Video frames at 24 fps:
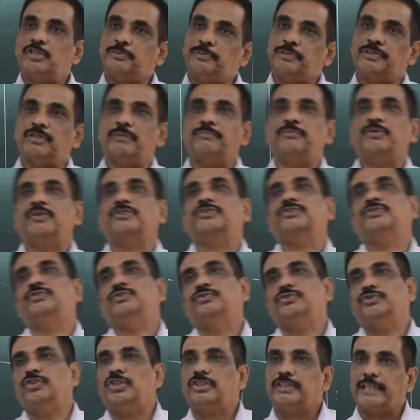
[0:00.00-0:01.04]
be subduction.
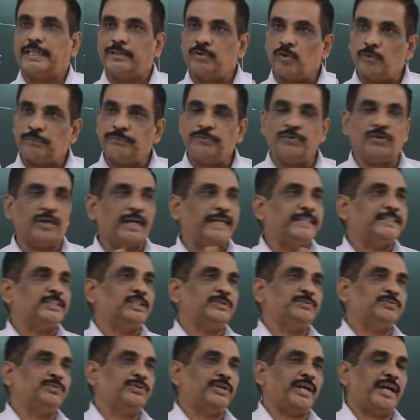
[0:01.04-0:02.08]
Just like ophiolites, if
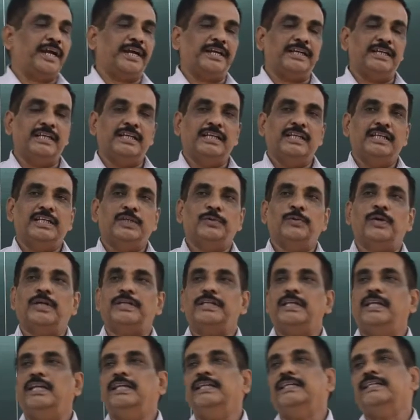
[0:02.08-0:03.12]
you get, you are
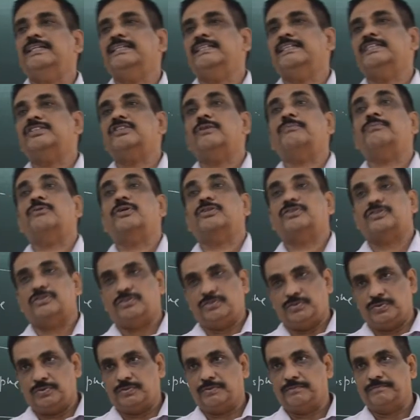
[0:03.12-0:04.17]
telling it is a subduction zone.